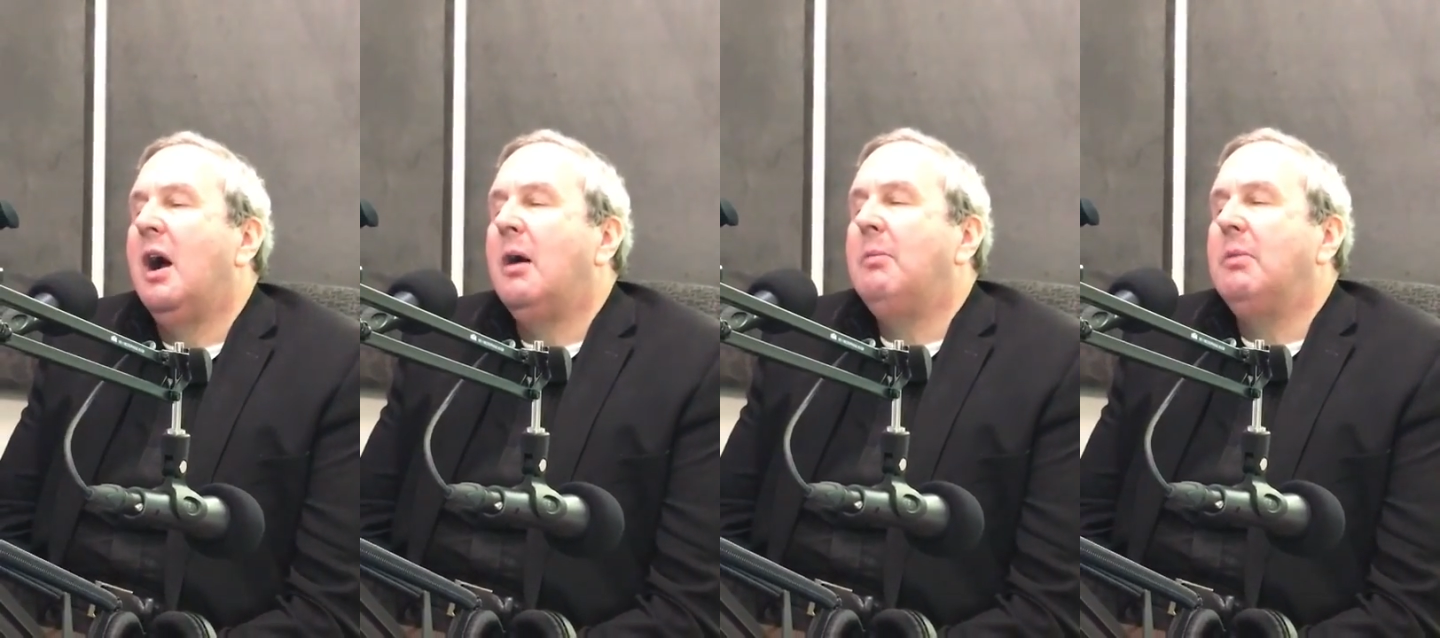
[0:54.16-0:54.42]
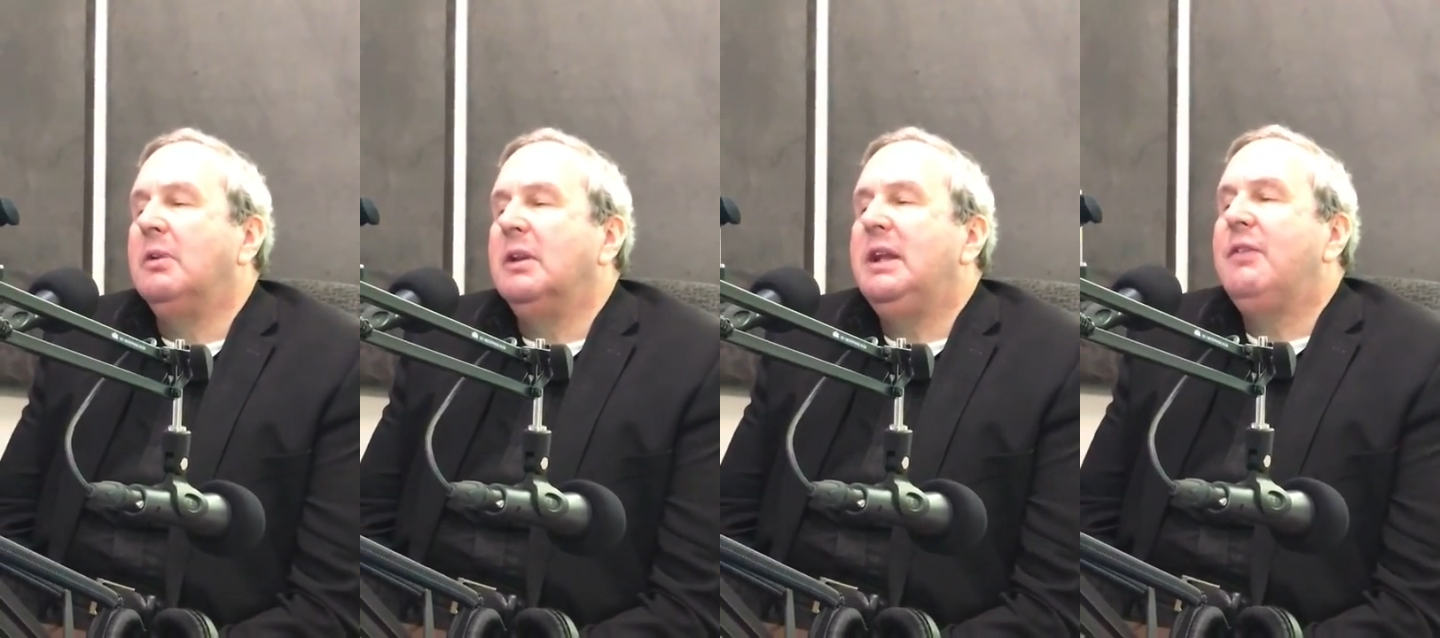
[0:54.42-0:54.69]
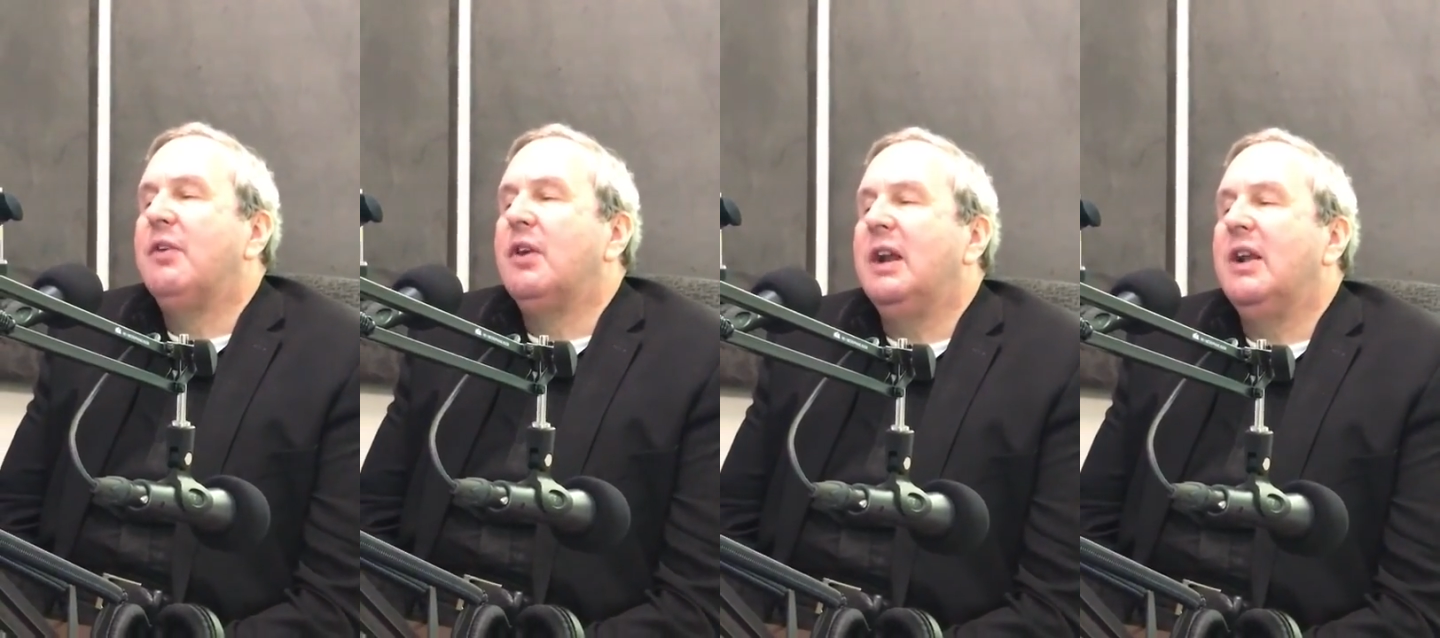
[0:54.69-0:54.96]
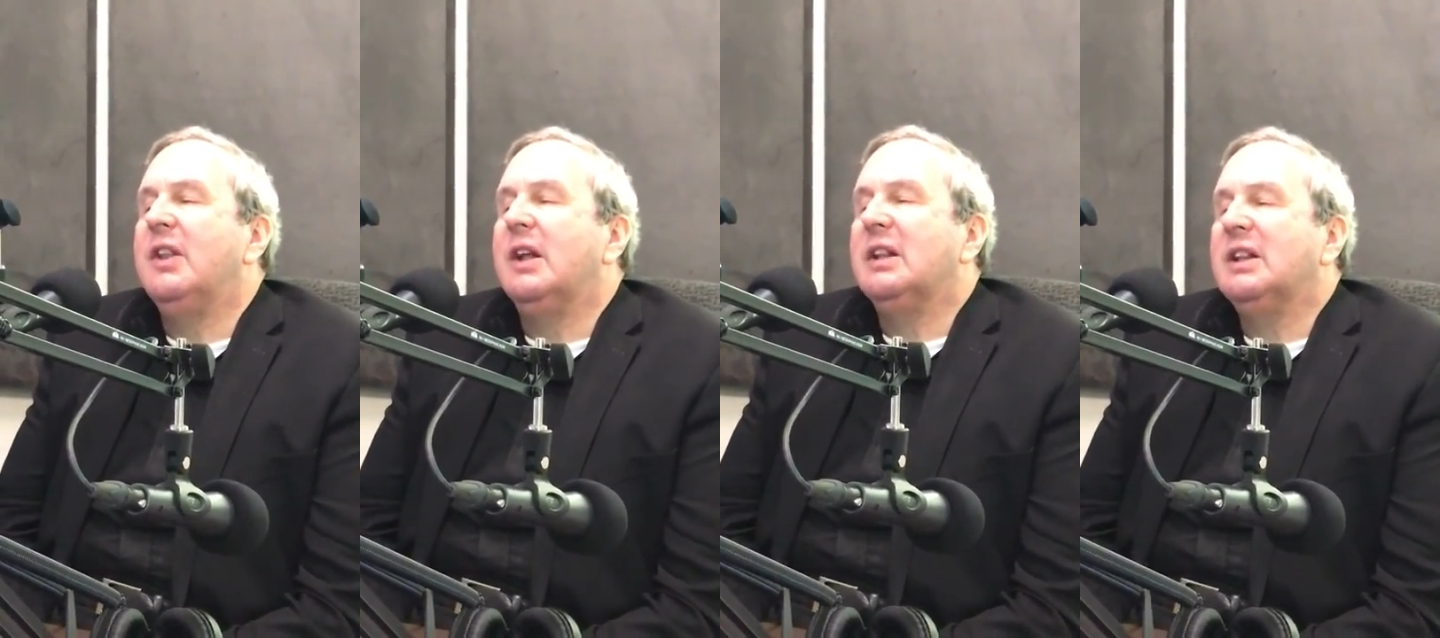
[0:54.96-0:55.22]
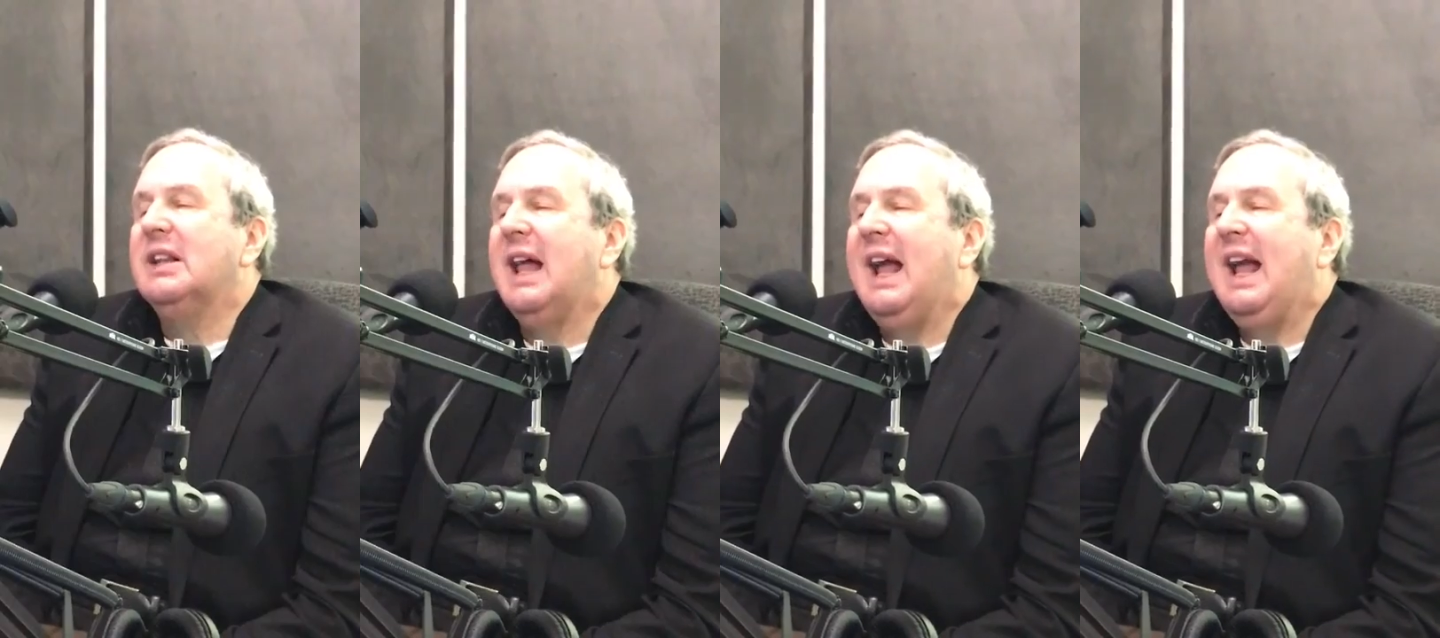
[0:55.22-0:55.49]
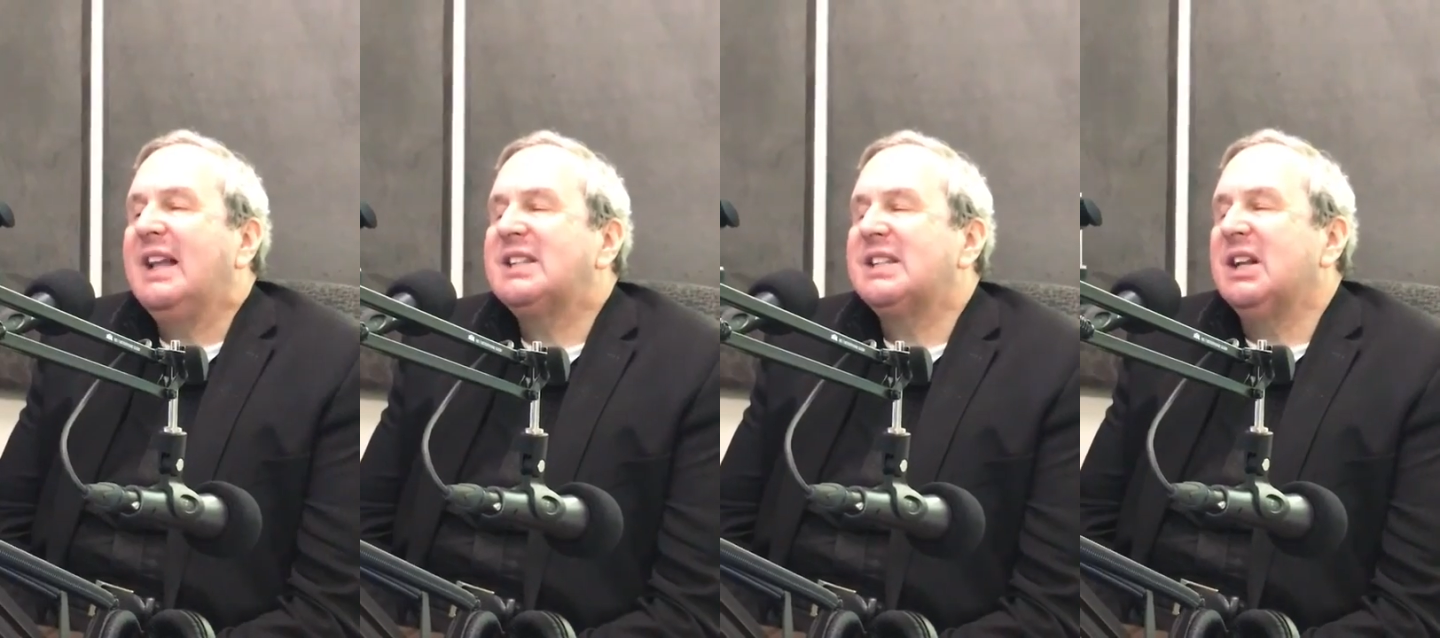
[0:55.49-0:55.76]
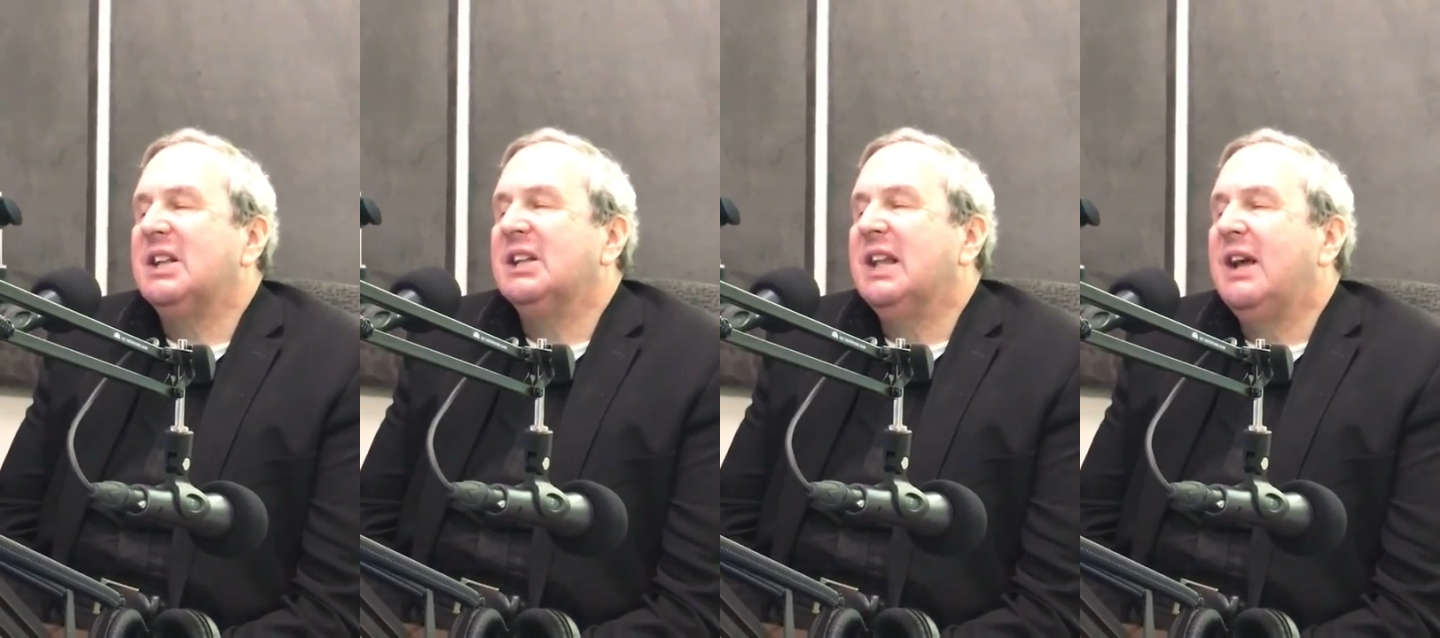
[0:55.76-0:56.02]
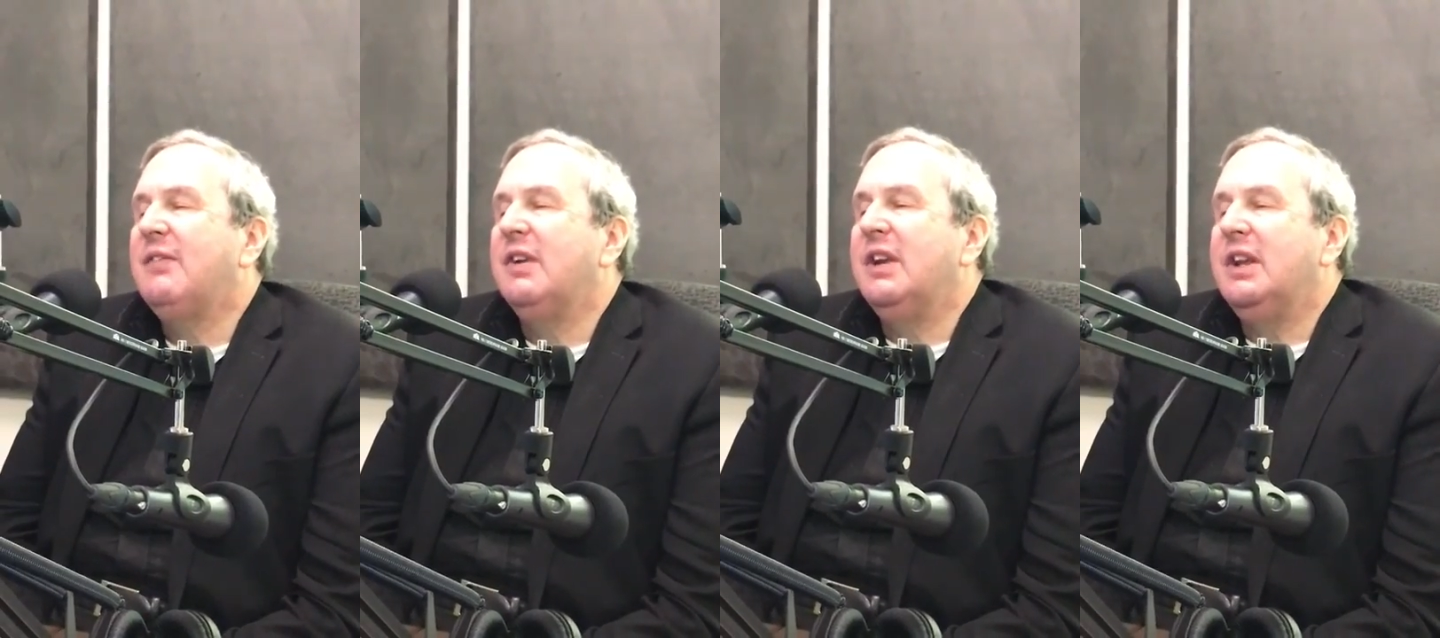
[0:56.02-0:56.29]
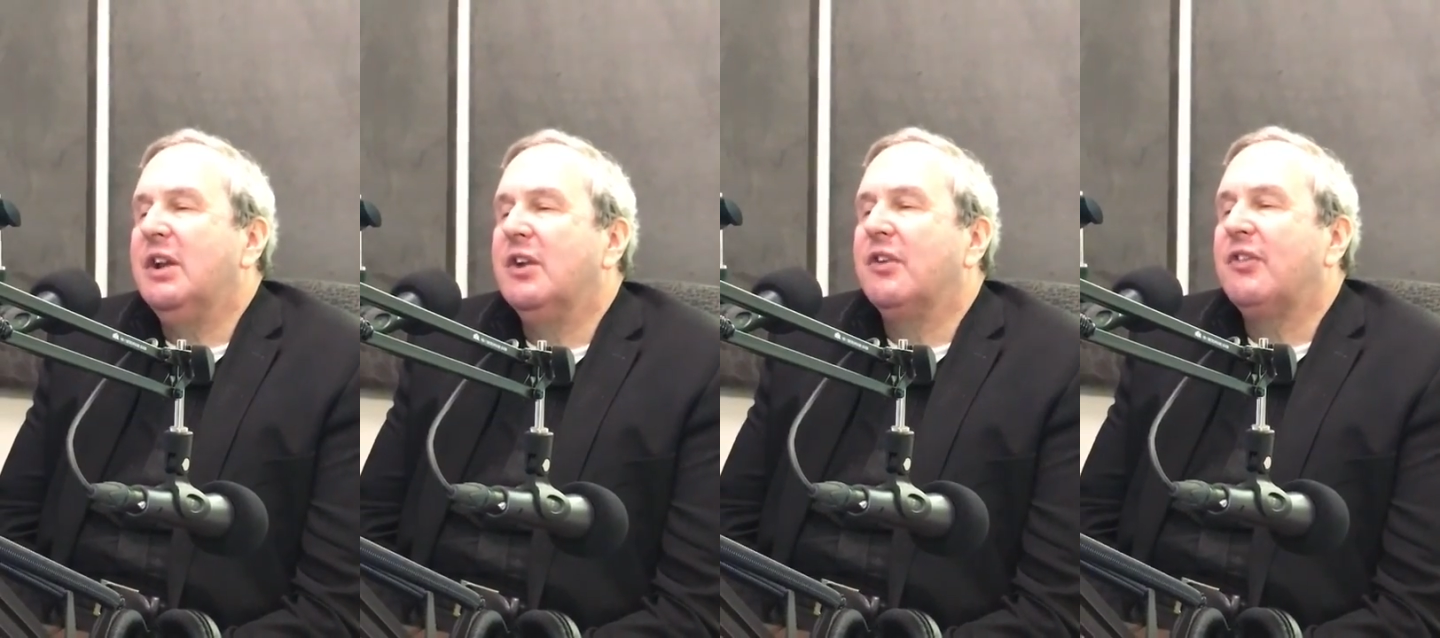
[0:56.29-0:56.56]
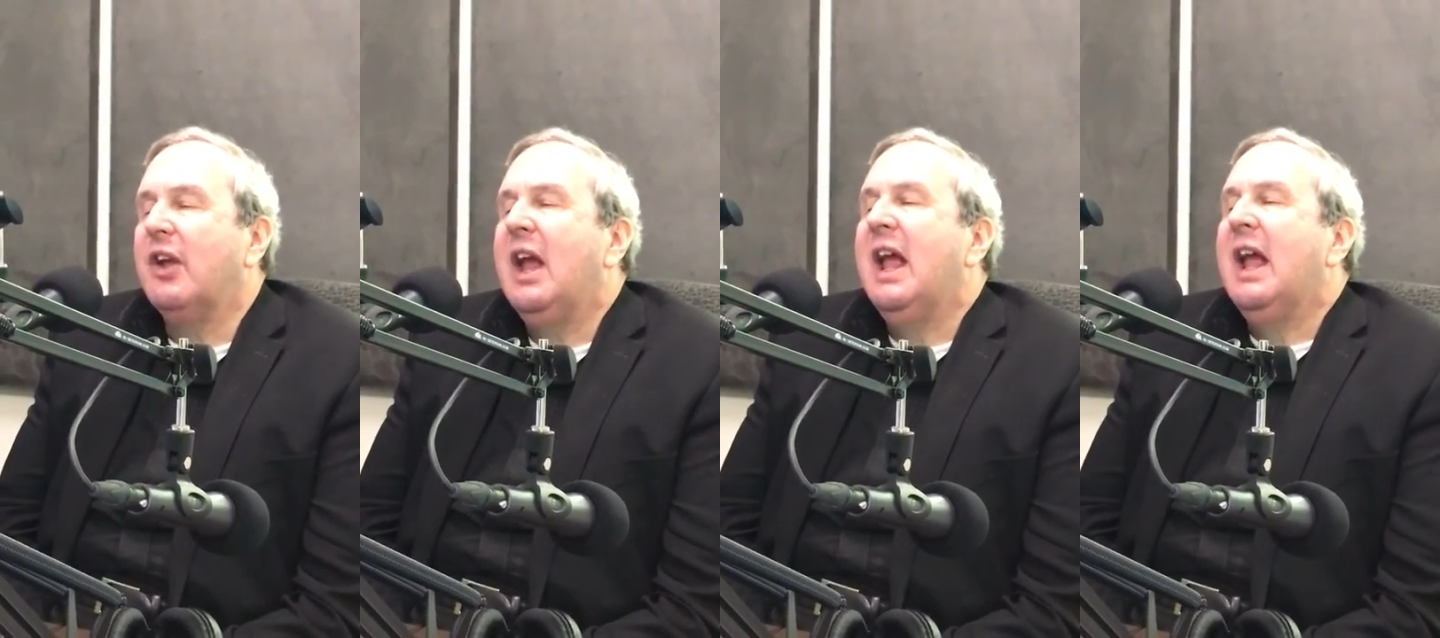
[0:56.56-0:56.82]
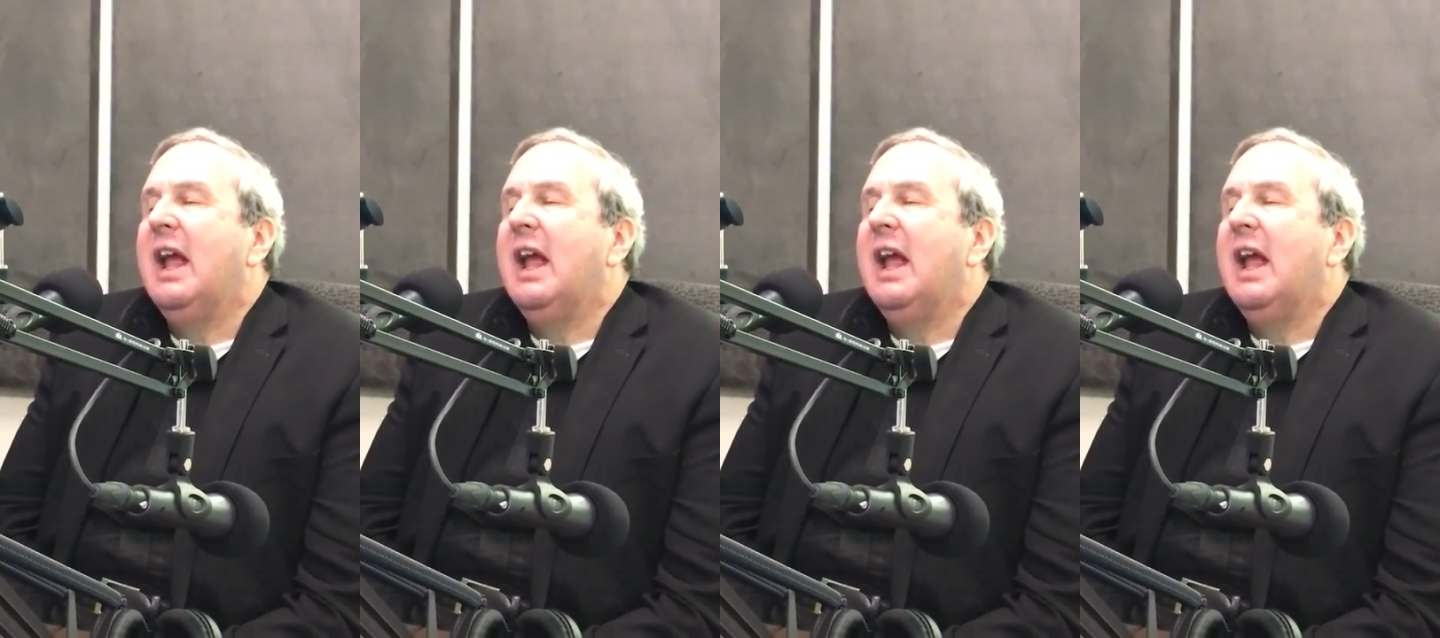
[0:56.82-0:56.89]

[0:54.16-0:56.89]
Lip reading: unbeliever in the last 11 years.